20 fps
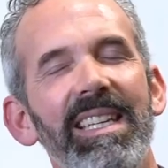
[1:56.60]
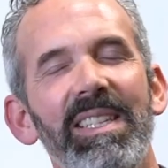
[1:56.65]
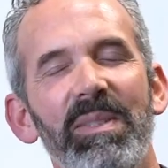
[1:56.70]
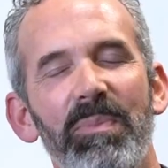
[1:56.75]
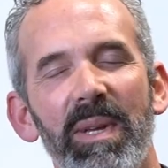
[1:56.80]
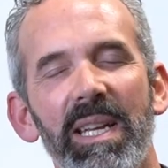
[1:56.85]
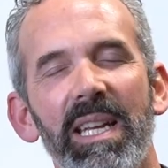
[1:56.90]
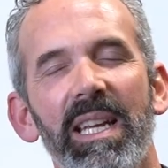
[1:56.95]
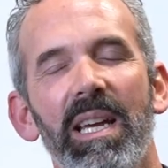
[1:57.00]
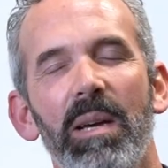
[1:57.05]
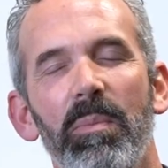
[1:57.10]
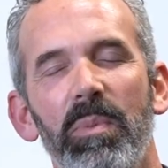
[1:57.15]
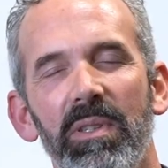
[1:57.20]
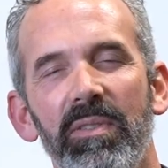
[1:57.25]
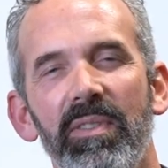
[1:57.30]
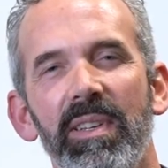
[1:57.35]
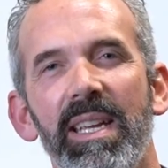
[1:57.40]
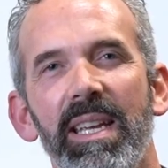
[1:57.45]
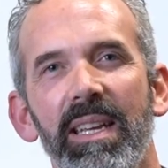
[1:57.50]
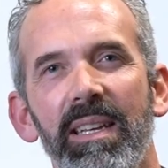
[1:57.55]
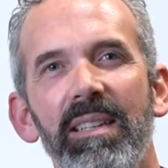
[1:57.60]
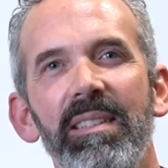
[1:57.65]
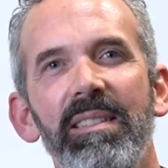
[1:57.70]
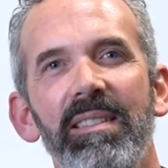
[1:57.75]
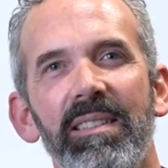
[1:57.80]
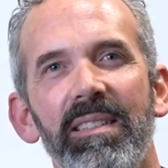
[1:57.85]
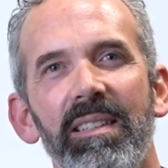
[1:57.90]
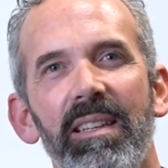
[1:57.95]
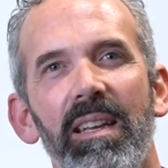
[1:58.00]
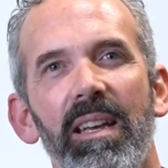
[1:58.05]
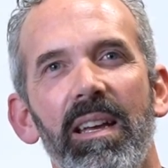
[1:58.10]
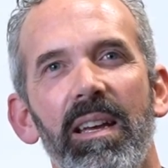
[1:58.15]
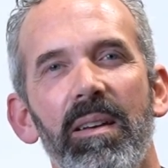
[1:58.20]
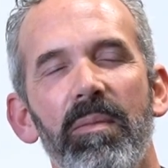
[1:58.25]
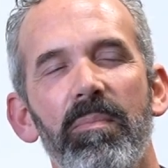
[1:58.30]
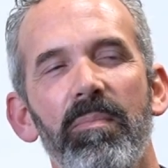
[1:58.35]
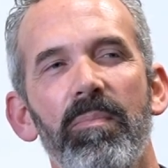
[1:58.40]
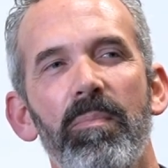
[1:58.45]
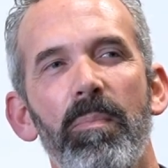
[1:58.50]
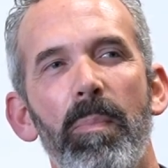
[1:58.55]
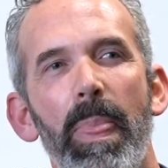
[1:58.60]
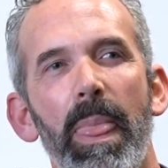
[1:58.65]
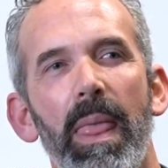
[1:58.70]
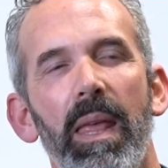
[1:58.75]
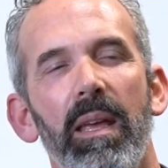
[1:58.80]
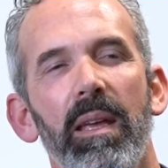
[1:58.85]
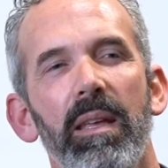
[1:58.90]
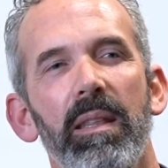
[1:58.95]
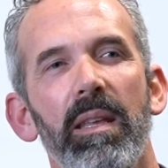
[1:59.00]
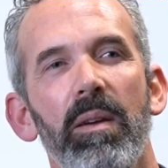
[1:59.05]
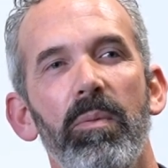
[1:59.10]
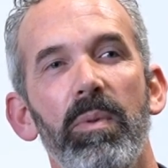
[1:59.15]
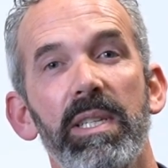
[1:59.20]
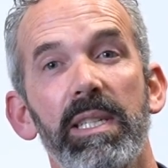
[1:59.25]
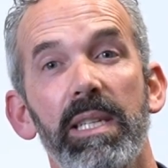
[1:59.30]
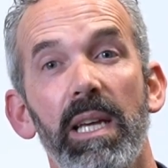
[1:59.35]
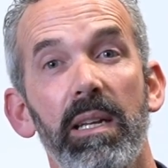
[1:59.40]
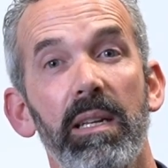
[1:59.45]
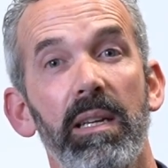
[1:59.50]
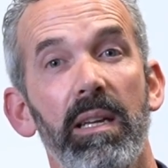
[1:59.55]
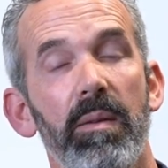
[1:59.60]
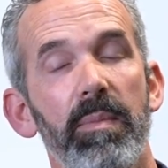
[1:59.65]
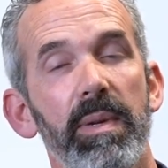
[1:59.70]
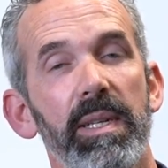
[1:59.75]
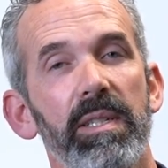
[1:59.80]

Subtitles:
it's been a couple of years that we started coming